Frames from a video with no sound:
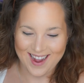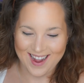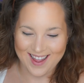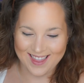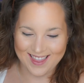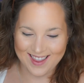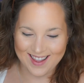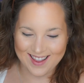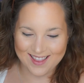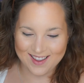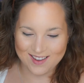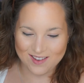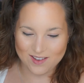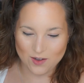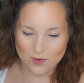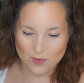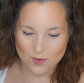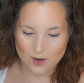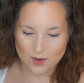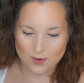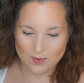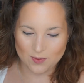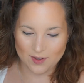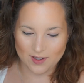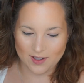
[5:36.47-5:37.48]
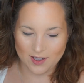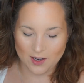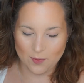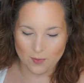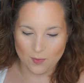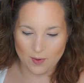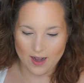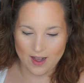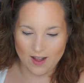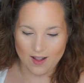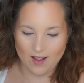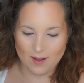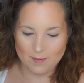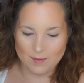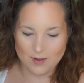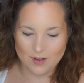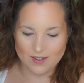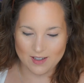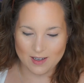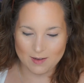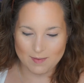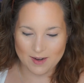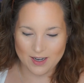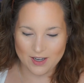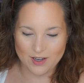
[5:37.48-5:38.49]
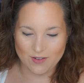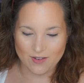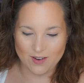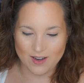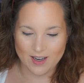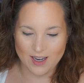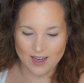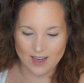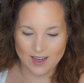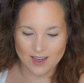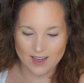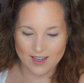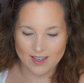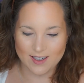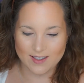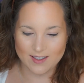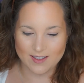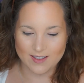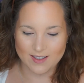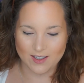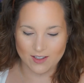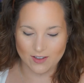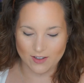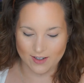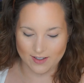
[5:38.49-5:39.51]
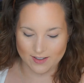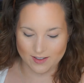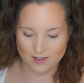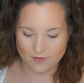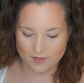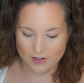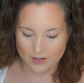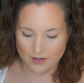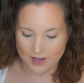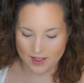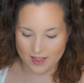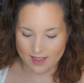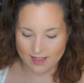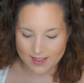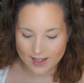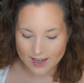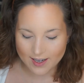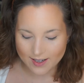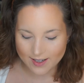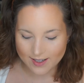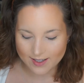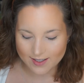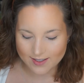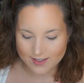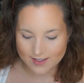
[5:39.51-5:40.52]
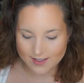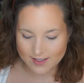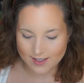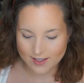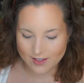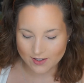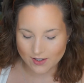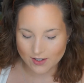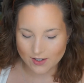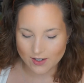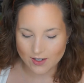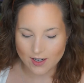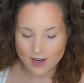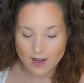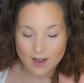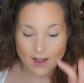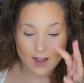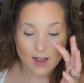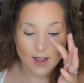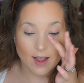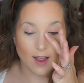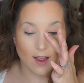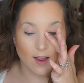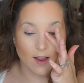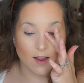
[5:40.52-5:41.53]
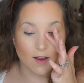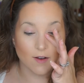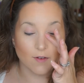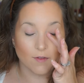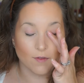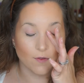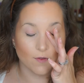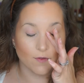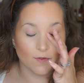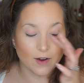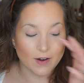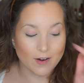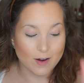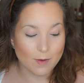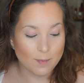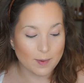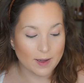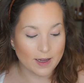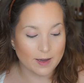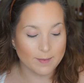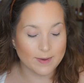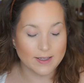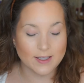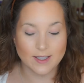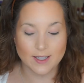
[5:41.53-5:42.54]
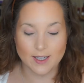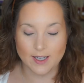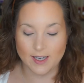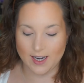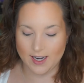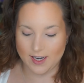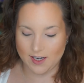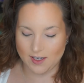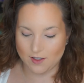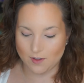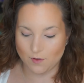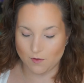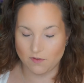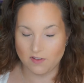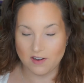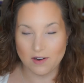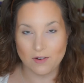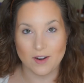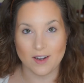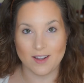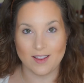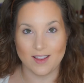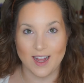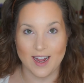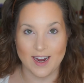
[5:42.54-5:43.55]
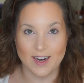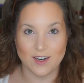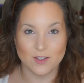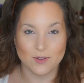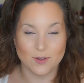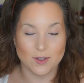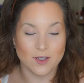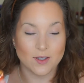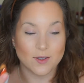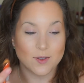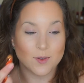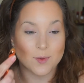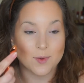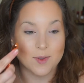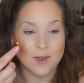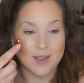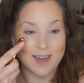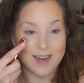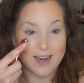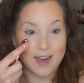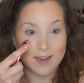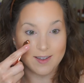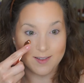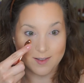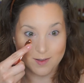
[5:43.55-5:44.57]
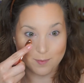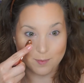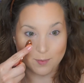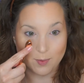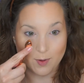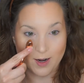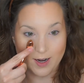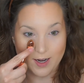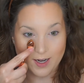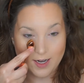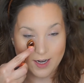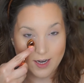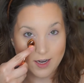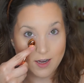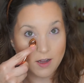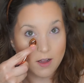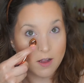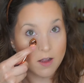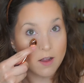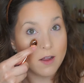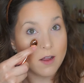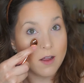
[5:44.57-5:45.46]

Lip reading: I think this will work really well. I'm using my Younique Concealer. It's a very thick concealer and very pigmented, and it's very light, so it looks really nice and brightening.